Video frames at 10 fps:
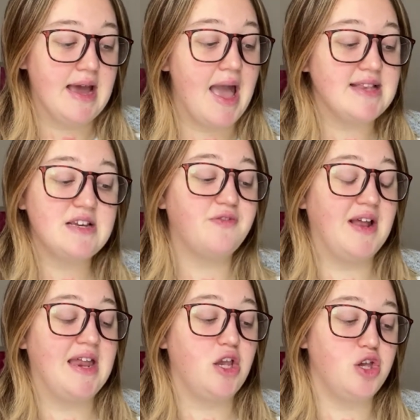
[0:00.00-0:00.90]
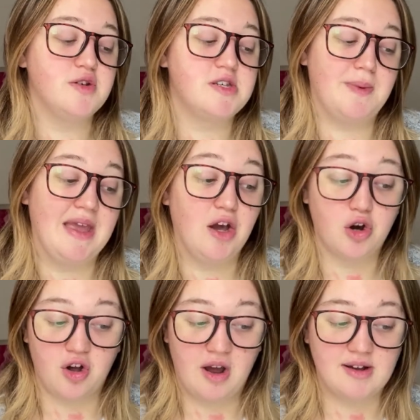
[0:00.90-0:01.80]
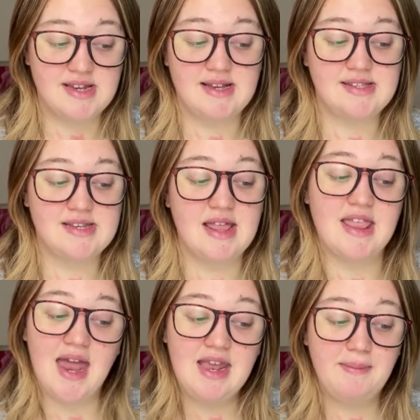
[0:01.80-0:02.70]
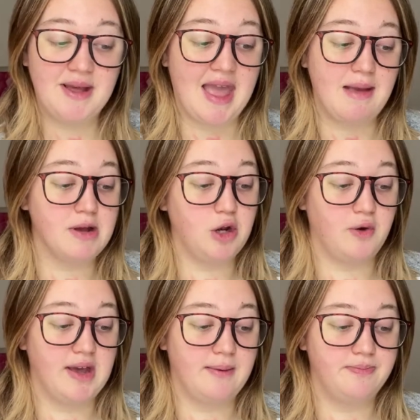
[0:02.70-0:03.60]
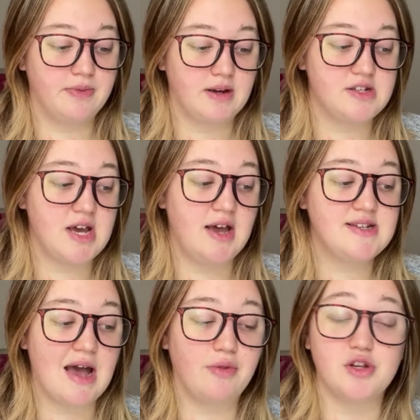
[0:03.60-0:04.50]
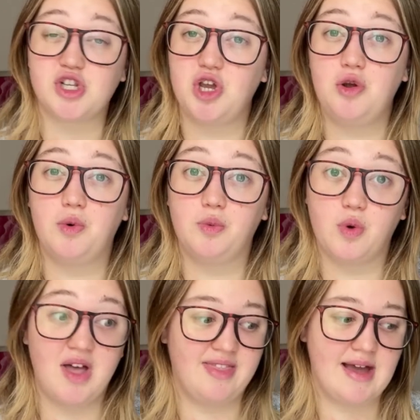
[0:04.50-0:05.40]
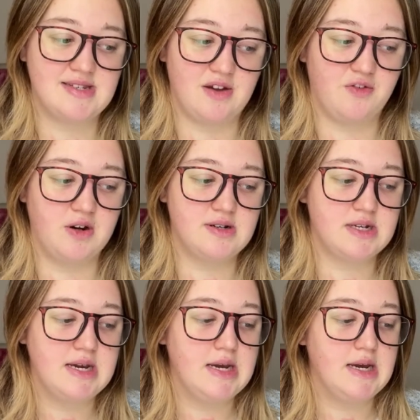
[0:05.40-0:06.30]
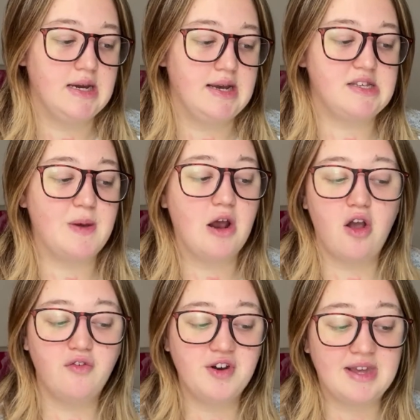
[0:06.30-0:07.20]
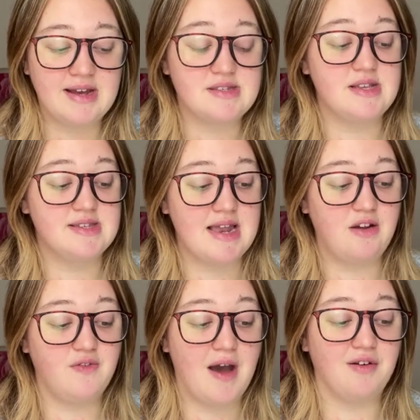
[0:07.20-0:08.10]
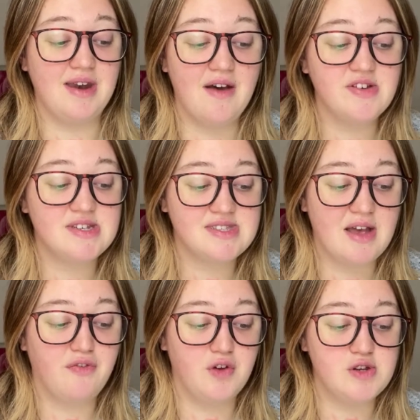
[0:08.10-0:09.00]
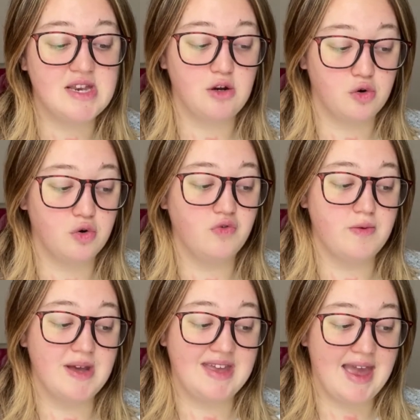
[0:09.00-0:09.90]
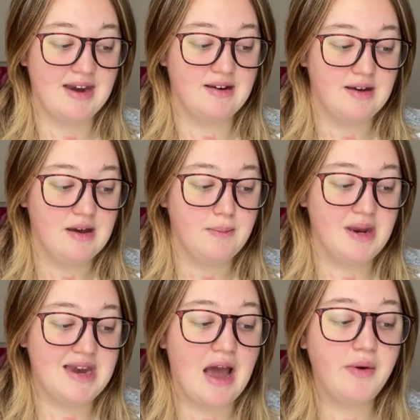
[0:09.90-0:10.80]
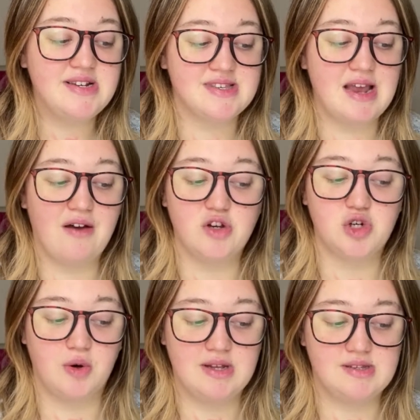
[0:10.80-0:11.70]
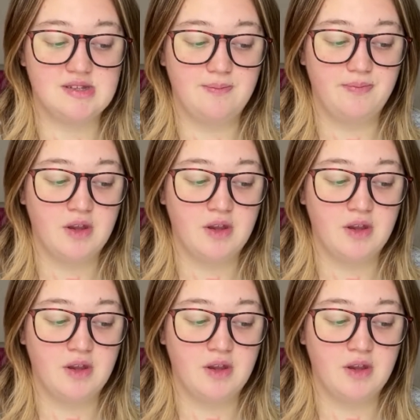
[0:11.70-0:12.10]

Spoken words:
Eddie Flynn used to be a con artist. Then he became a lawyer. Turned out the two weren't that different. It's been over a year since Eddie vowed never to set foot in a courtroom again, but now he doesn't have a choice.